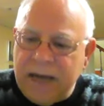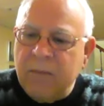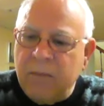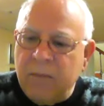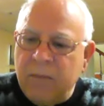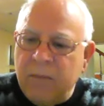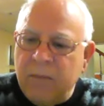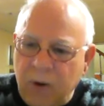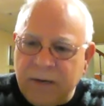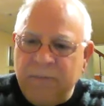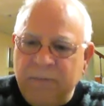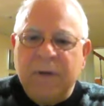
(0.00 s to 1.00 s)
light
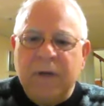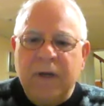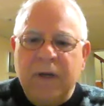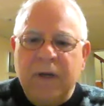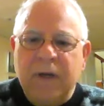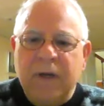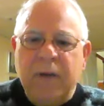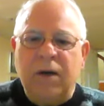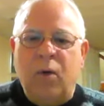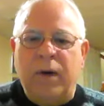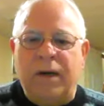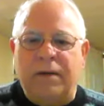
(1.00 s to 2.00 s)
burning,
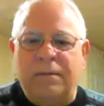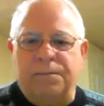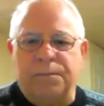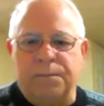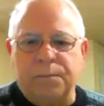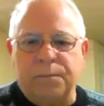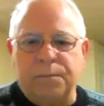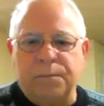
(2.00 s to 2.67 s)
keeping it going.